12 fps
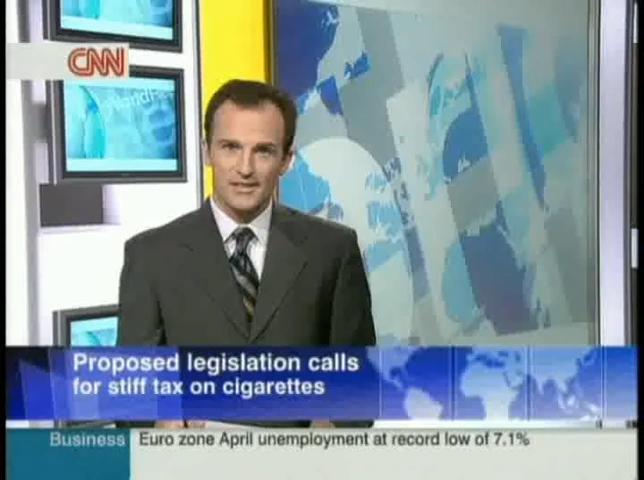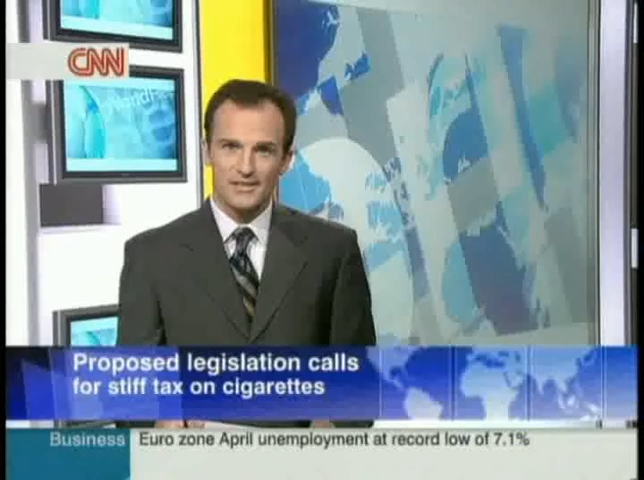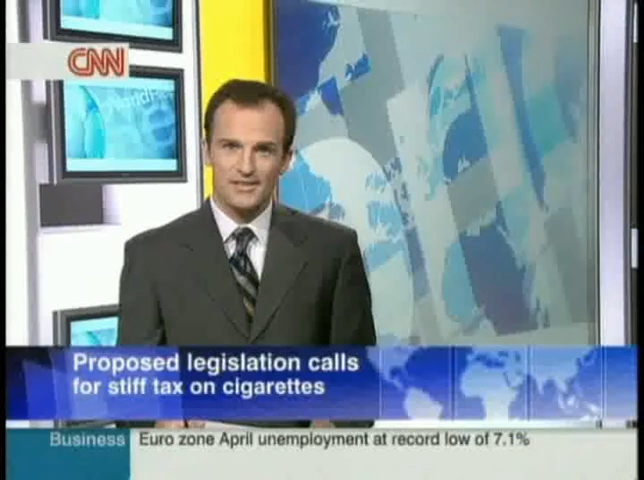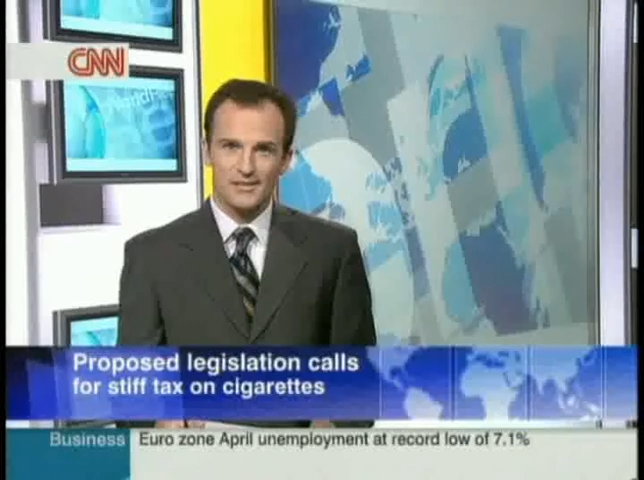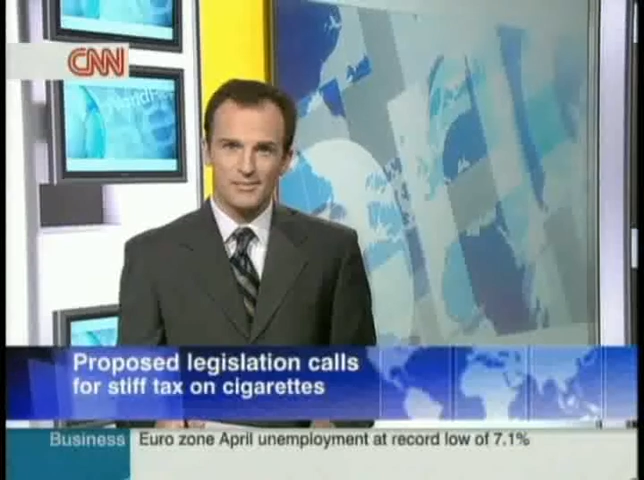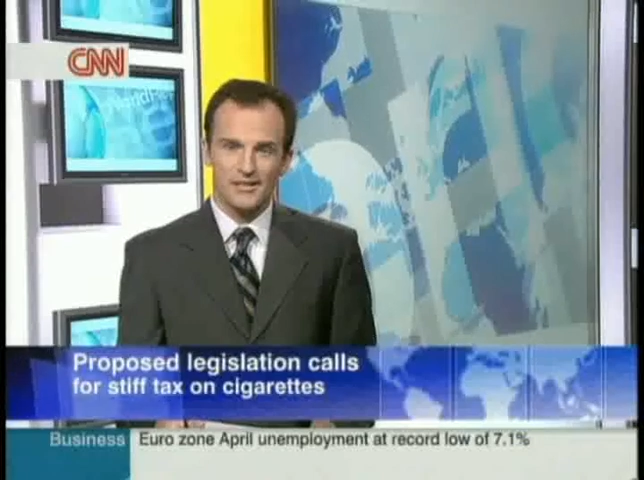
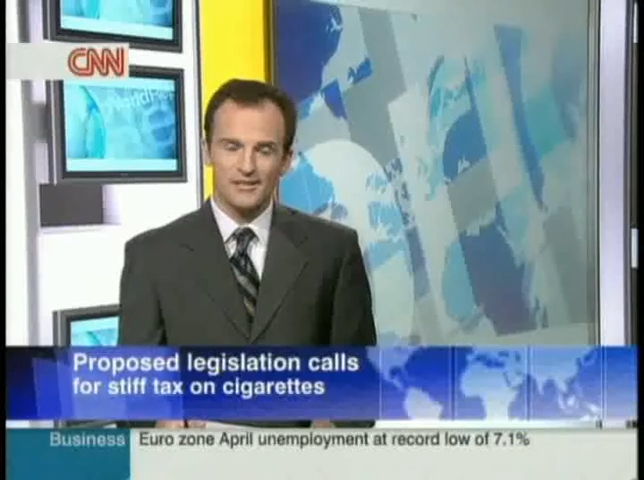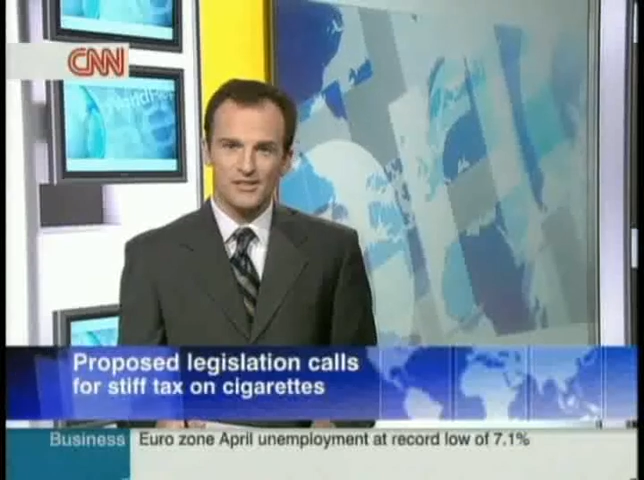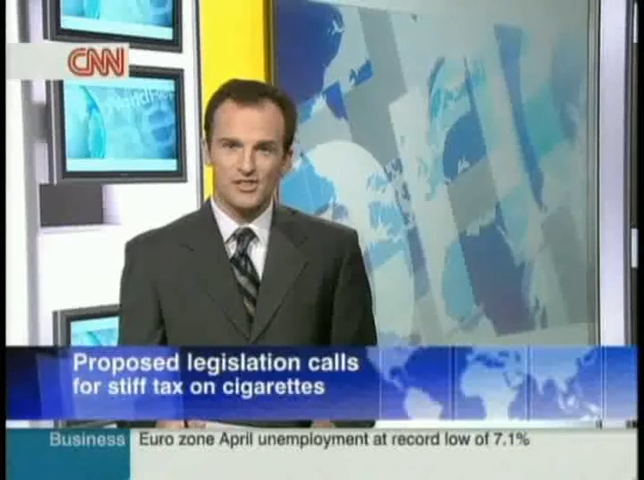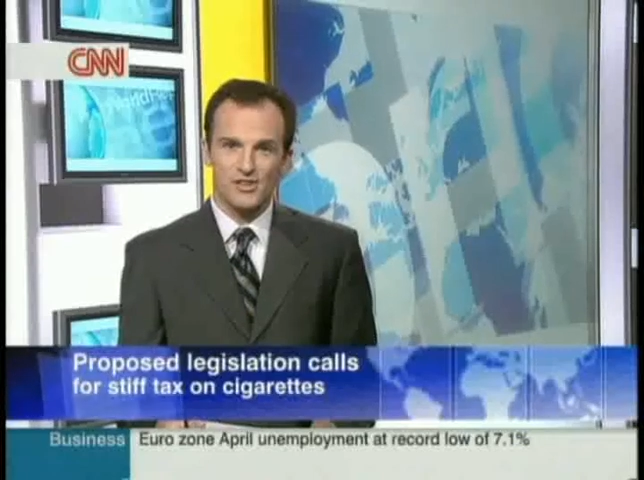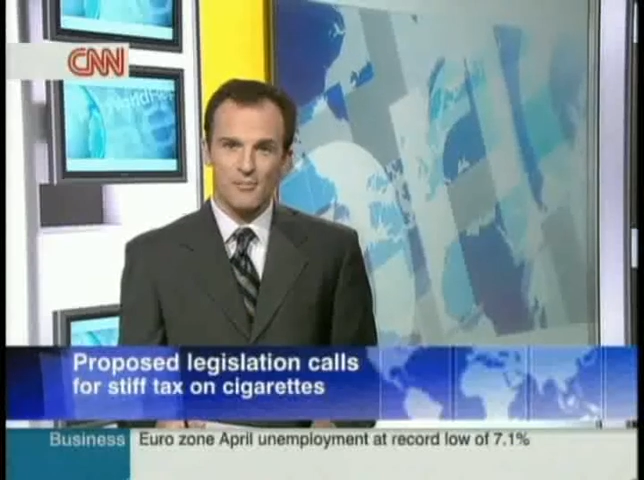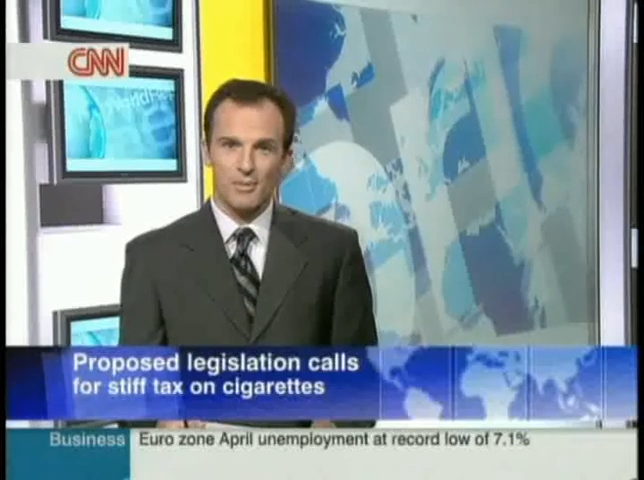is the
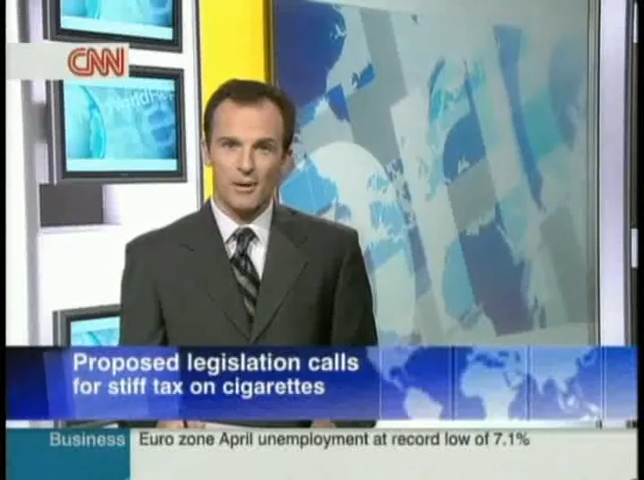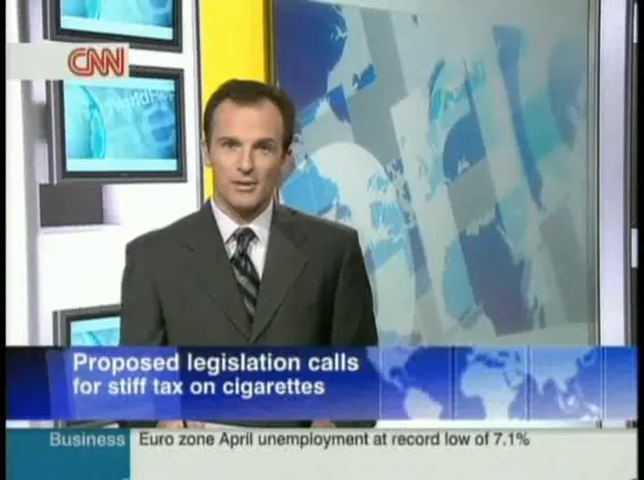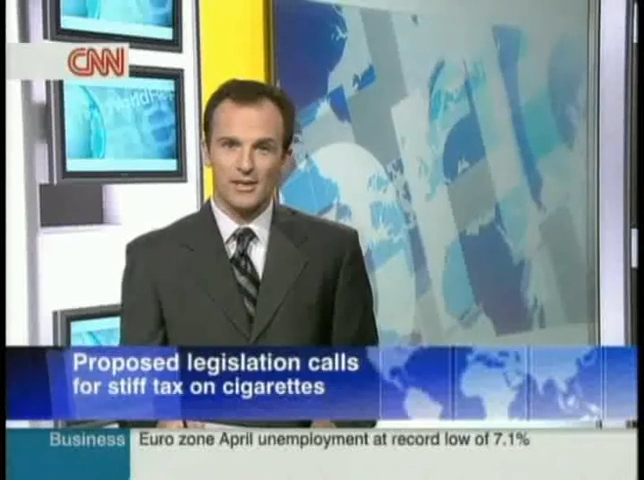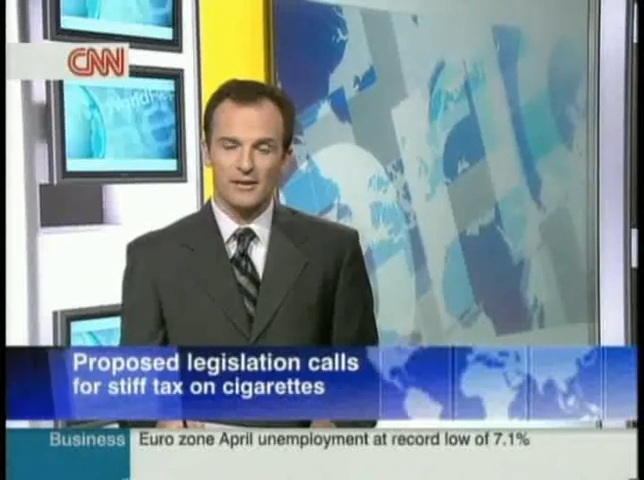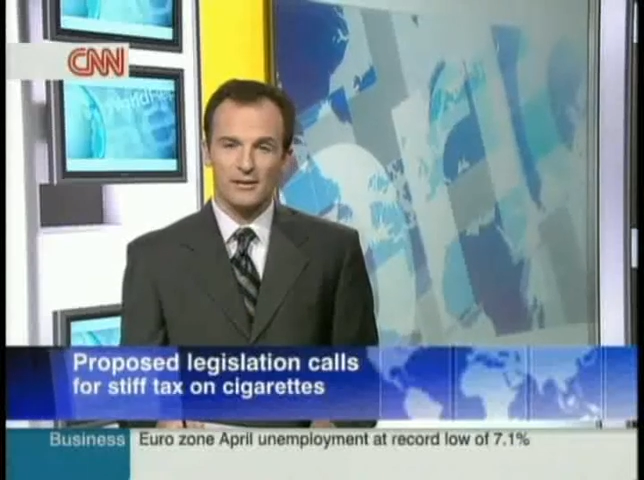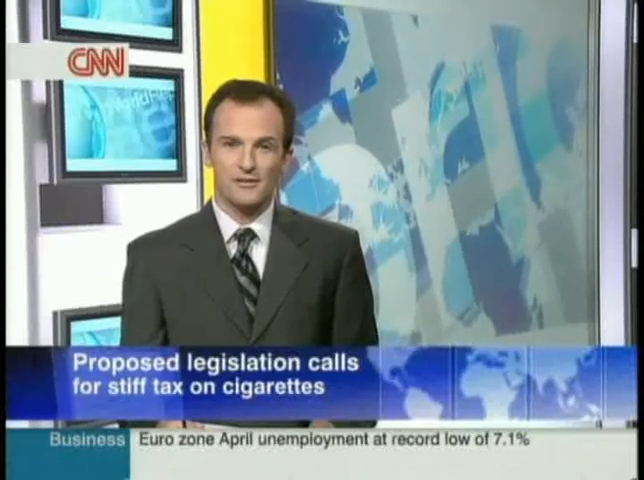message some
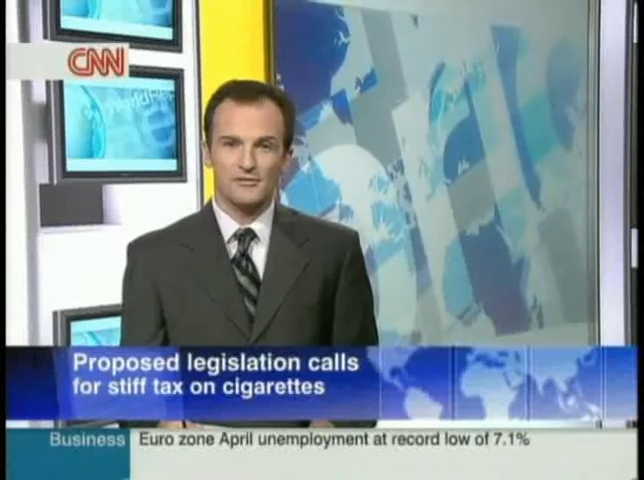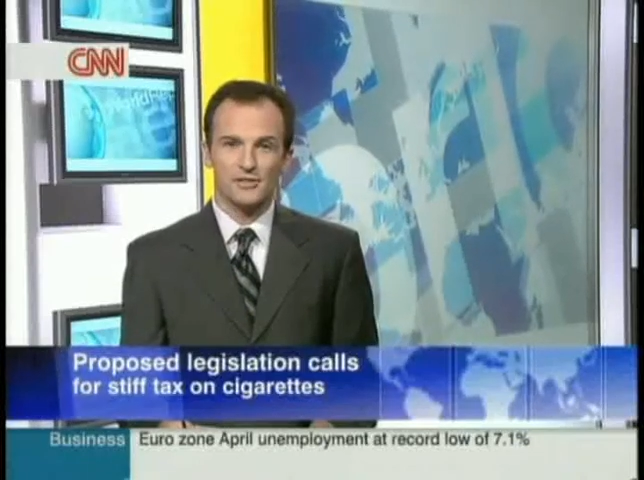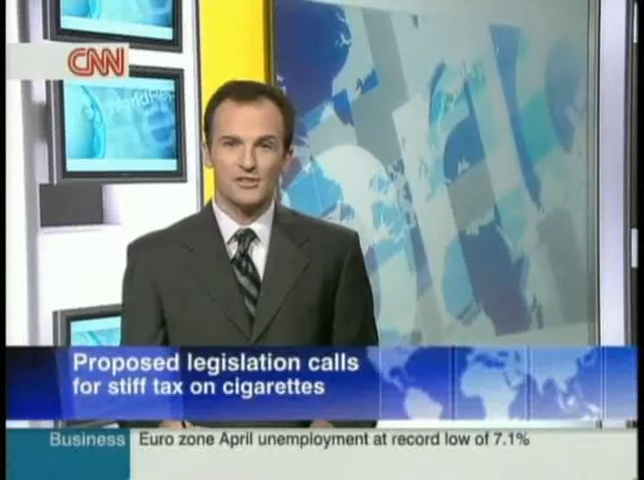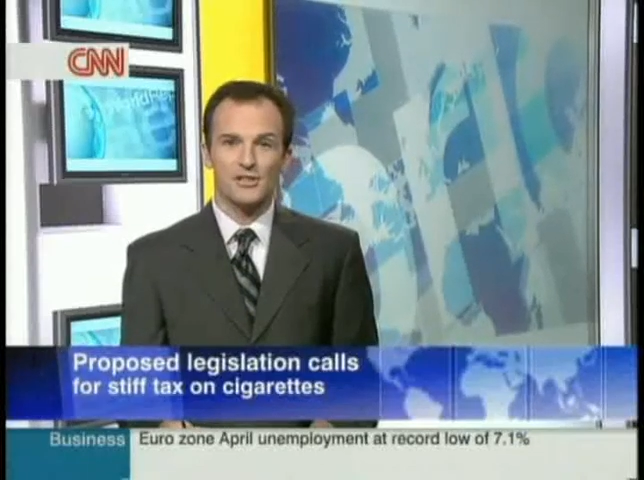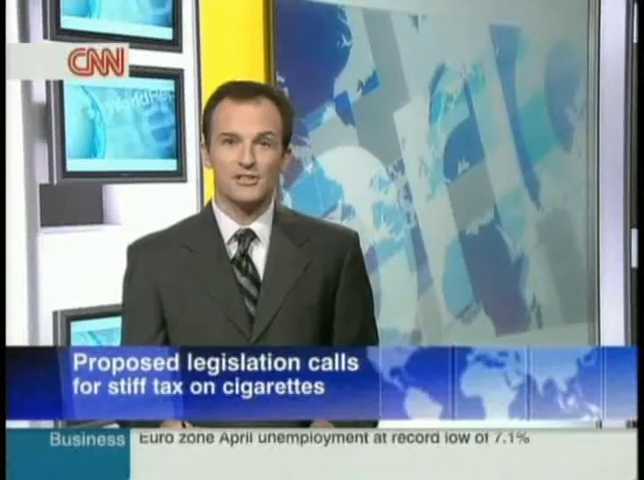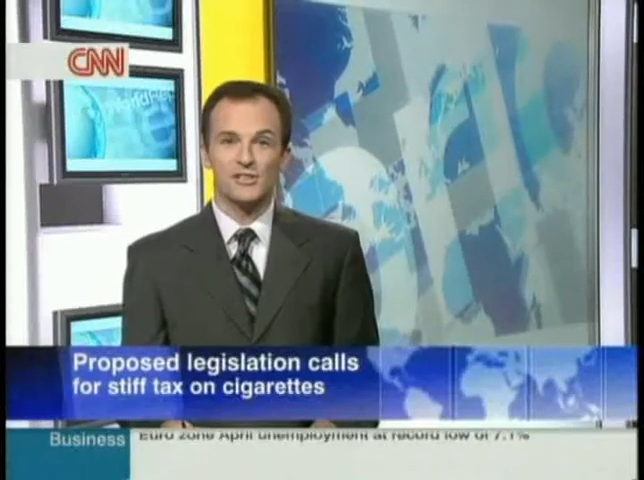public health
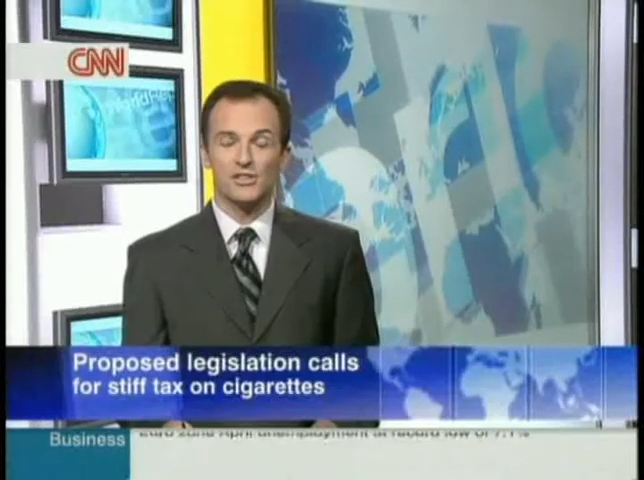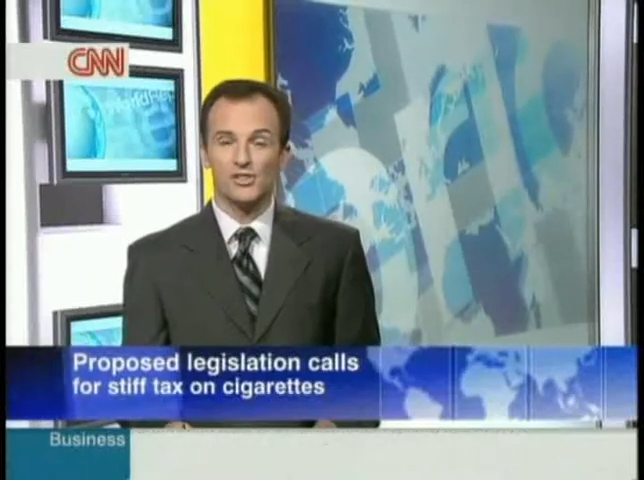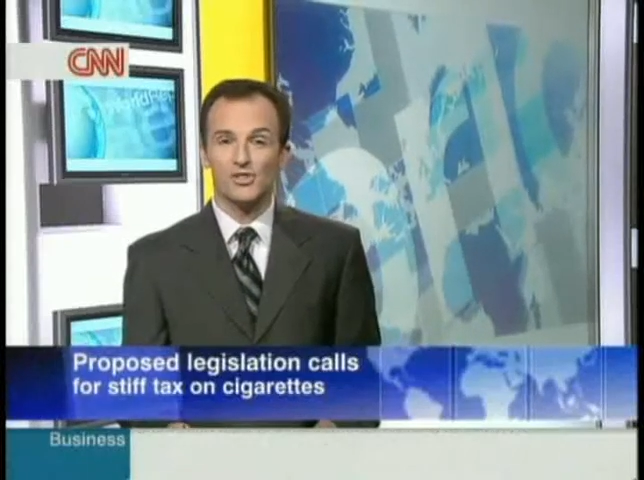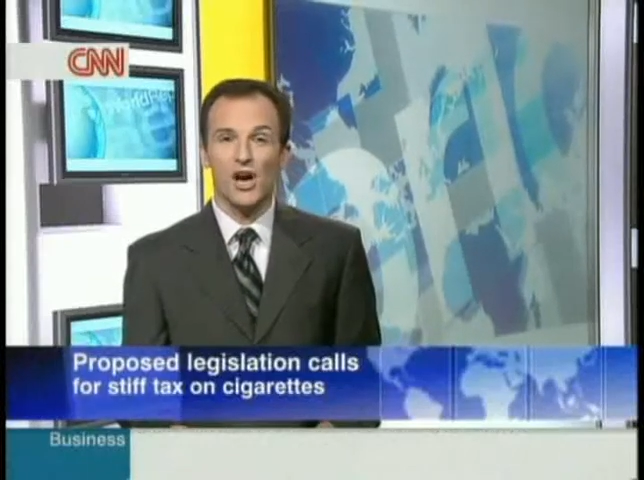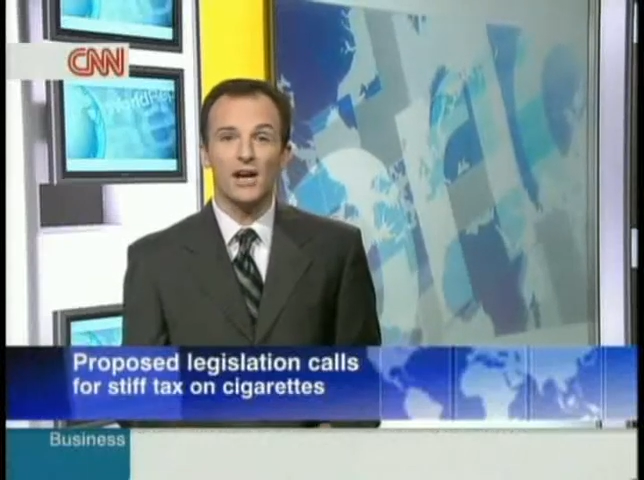officials in